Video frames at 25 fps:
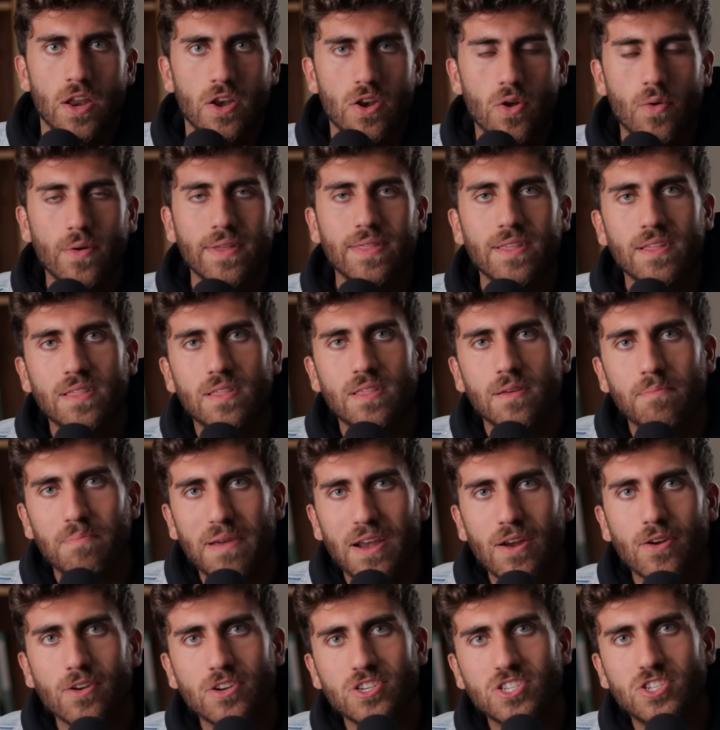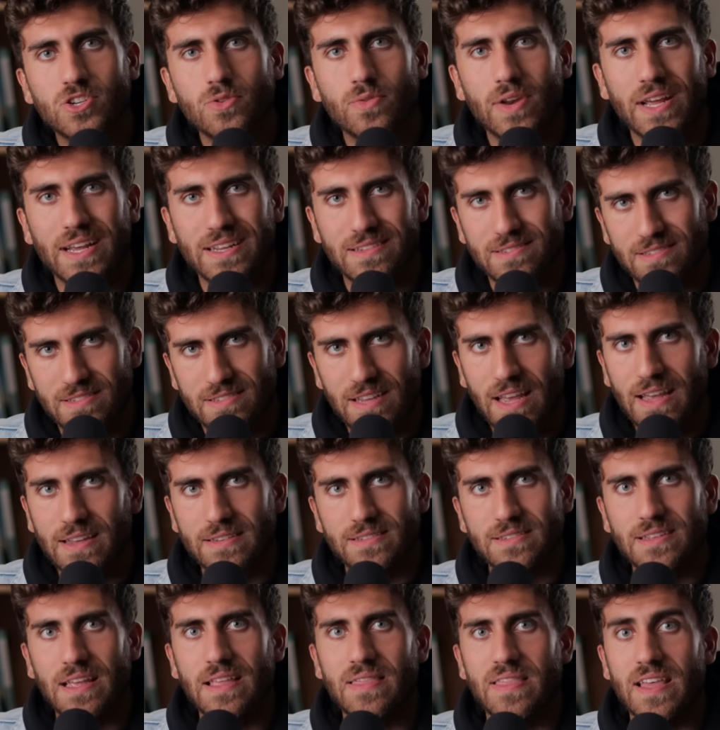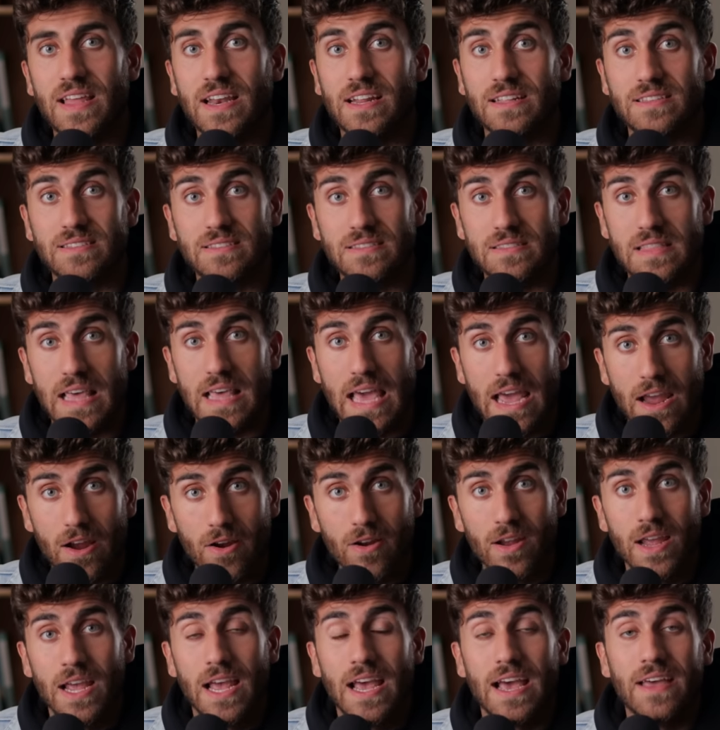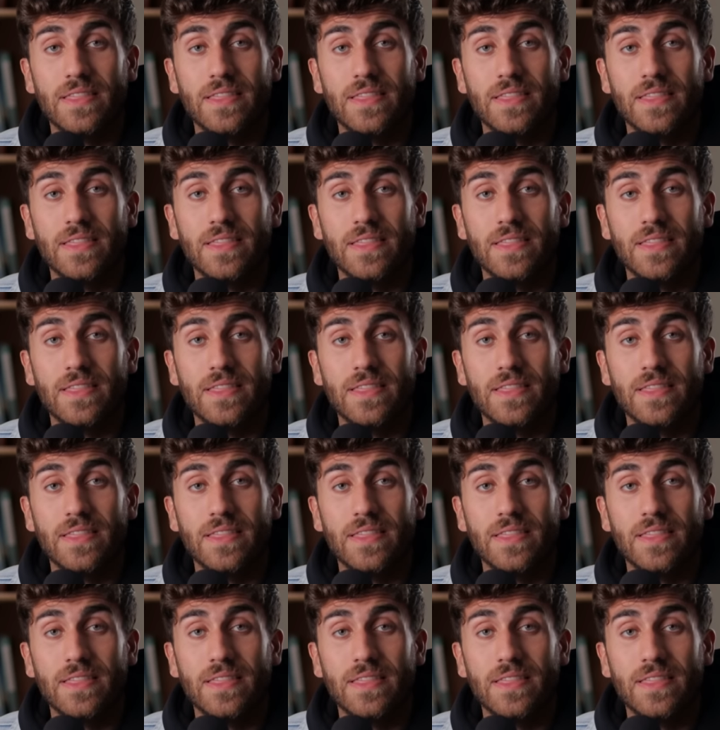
Knowing that the parachute exists and that it's there